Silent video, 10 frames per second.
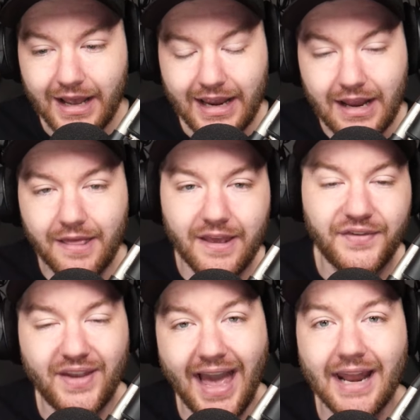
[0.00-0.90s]
in
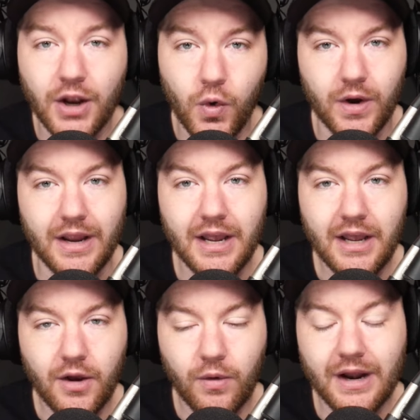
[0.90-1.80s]
this category.
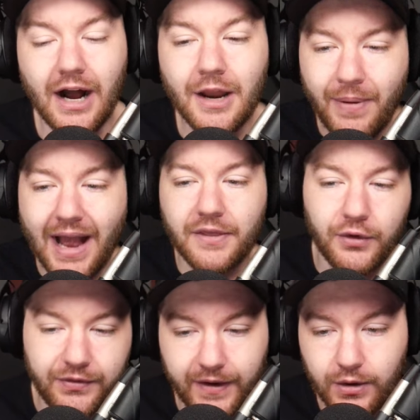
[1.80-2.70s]
We're going to unpack
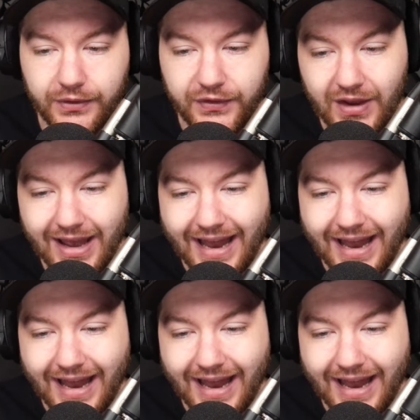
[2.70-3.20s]
those votes